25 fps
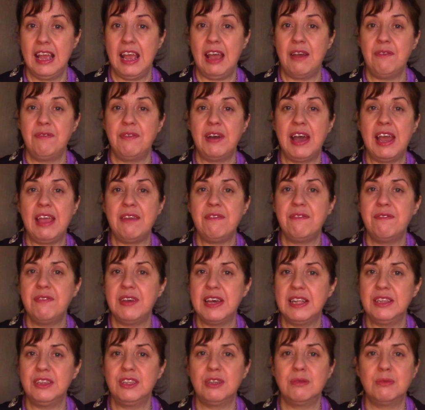if I
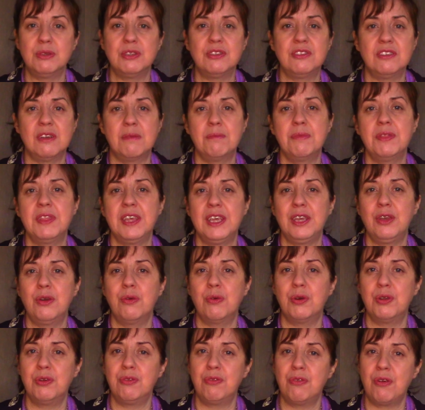felt there was something
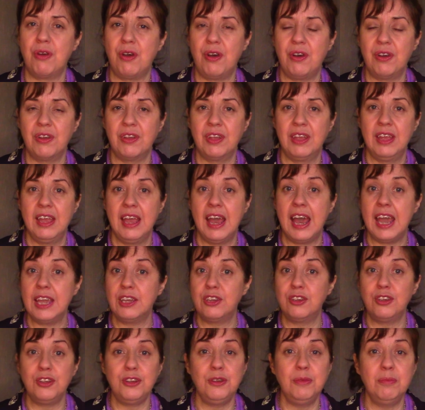going wrong, I
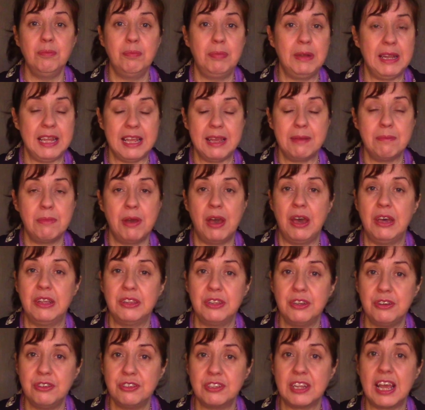couldn't blame
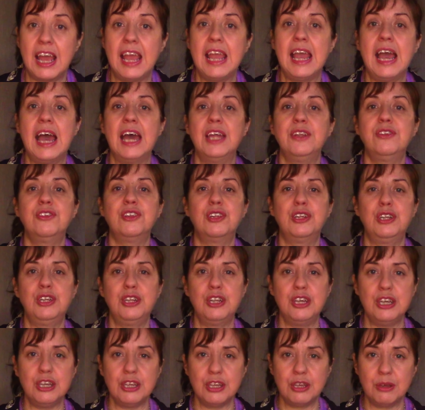others. I had to
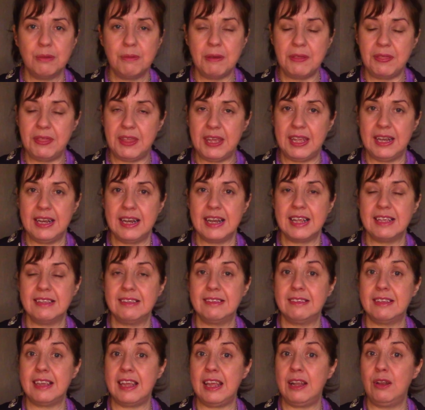look within and
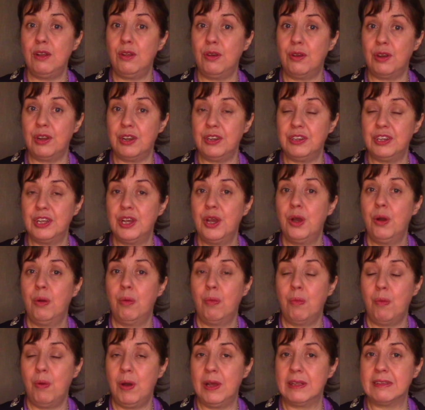say, Lord,
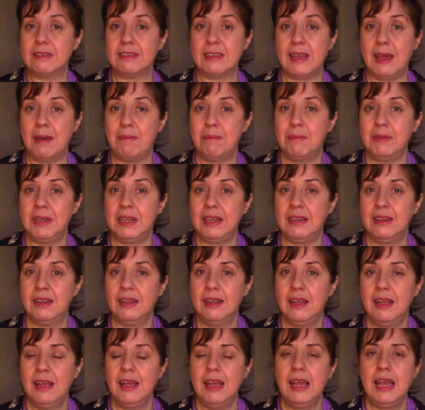what's happening?
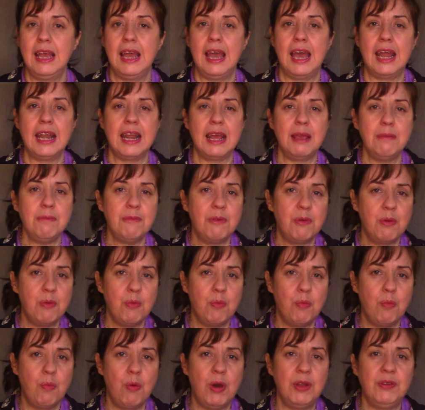And I'm
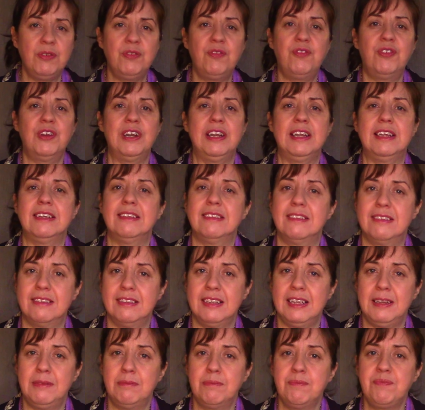one for
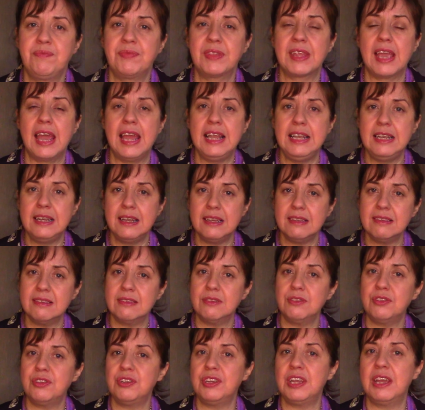listening. I
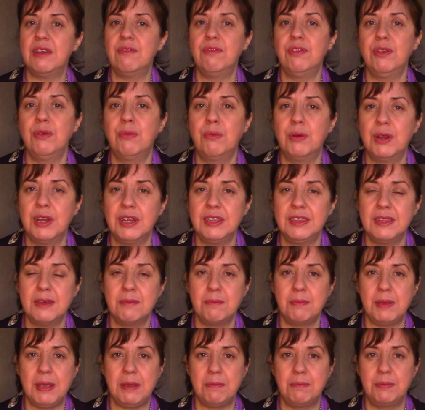listen to every word
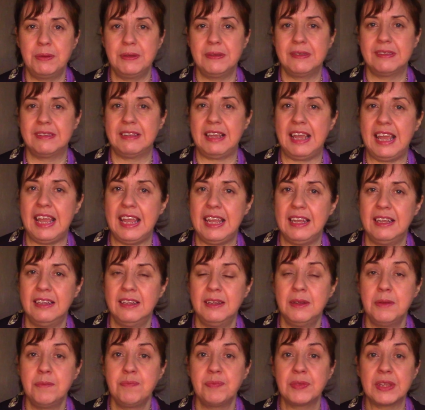that people say.
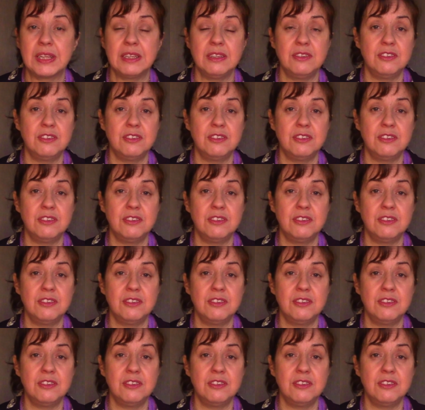And